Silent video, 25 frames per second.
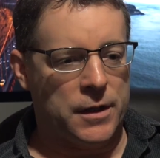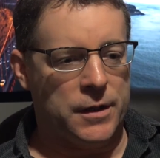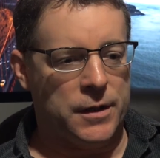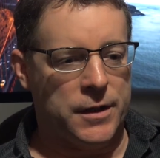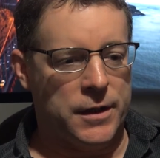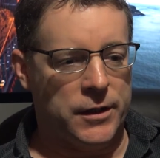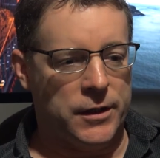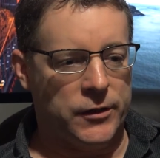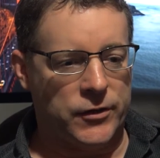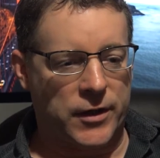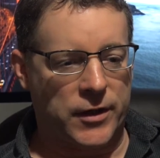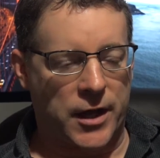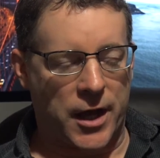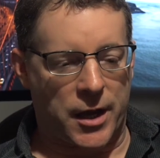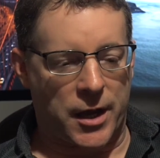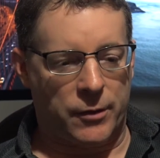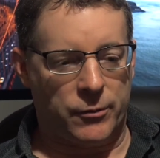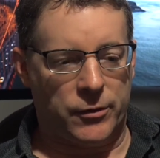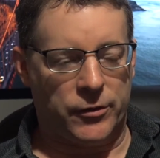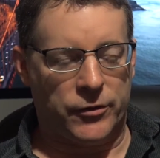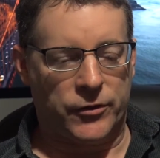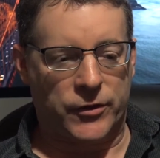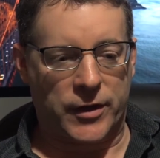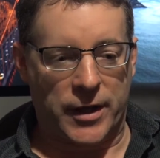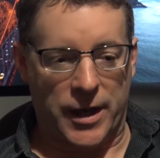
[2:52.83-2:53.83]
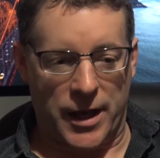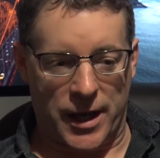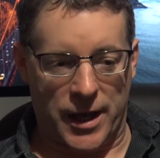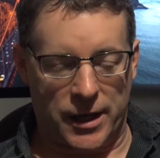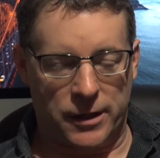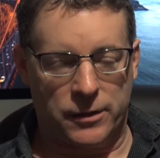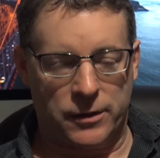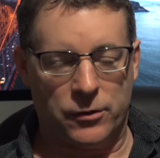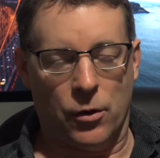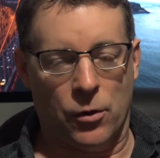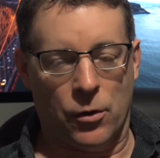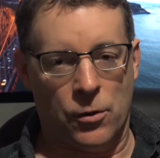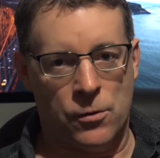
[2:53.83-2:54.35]
these cameras
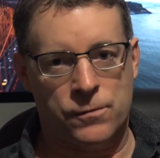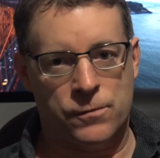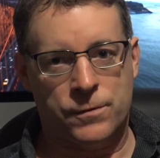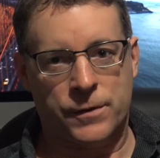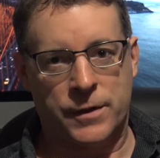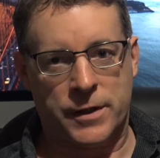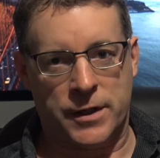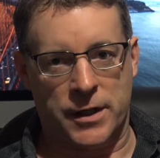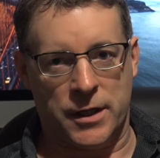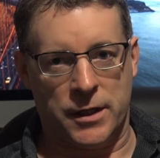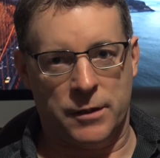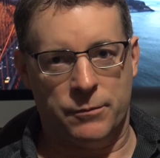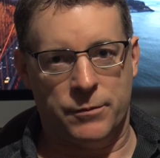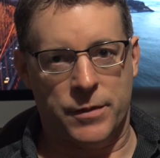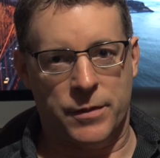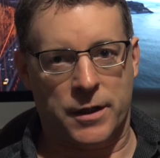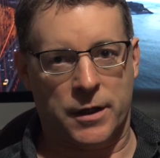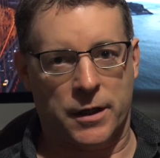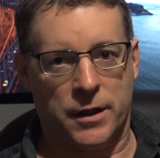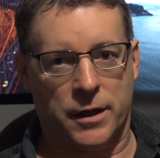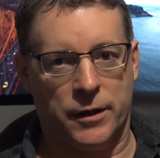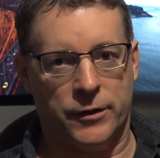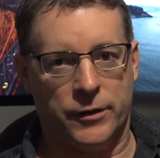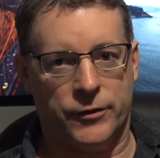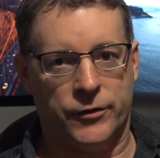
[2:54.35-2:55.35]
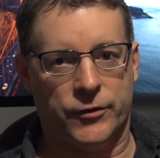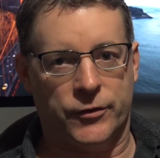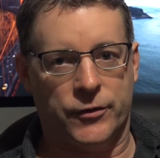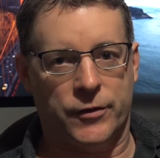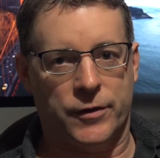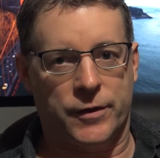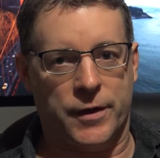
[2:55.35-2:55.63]
can overheat because